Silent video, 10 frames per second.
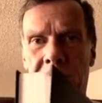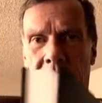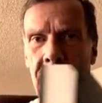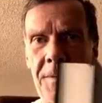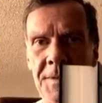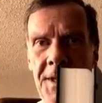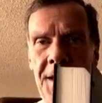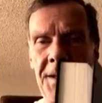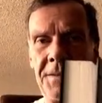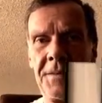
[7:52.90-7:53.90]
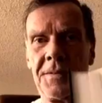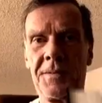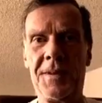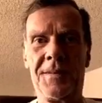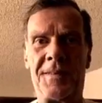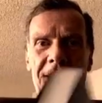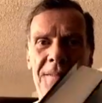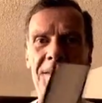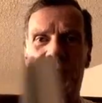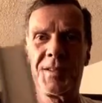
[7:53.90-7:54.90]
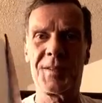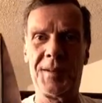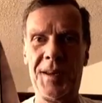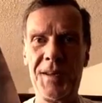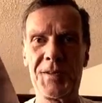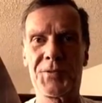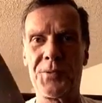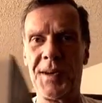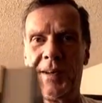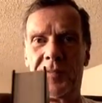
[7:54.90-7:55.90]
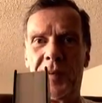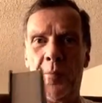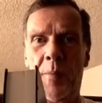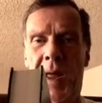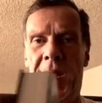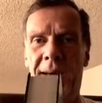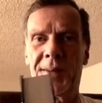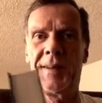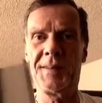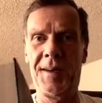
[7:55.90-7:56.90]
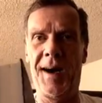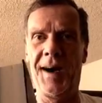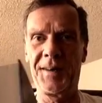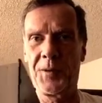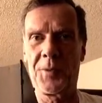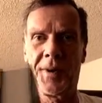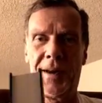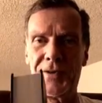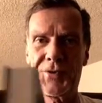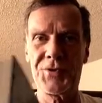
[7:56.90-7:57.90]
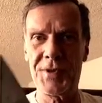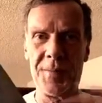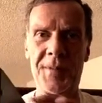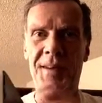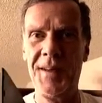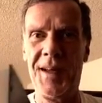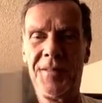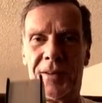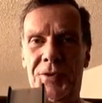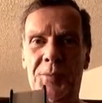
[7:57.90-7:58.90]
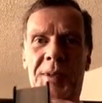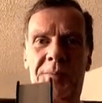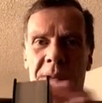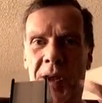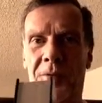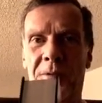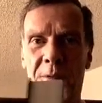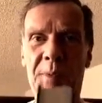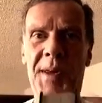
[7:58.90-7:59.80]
You get what I'm saying? This is the history, man and God and the relationship, the two, from the